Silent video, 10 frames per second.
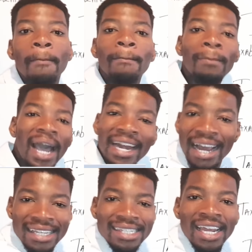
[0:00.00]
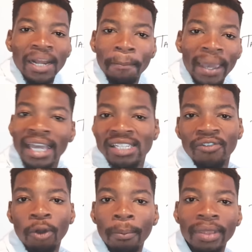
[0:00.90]
minus the rebate
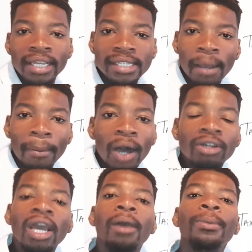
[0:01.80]
from this amount